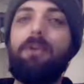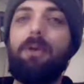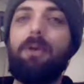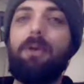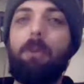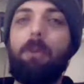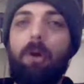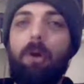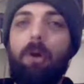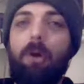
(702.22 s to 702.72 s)

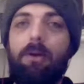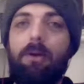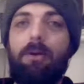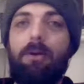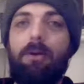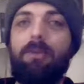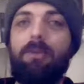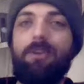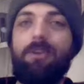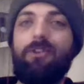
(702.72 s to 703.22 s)
anymore, or
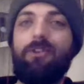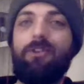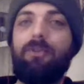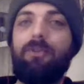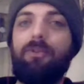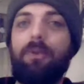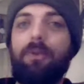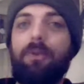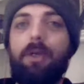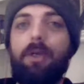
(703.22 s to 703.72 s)
did Vince
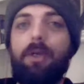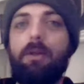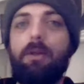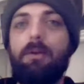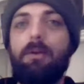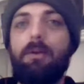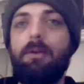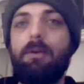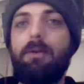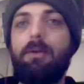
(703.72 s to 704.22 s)
just forget?
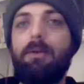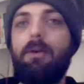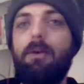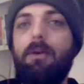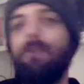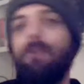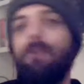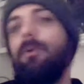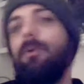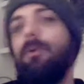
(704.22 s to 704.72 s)

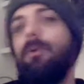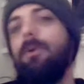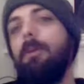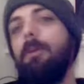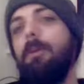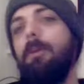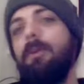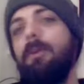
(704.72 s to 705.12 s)
Also about the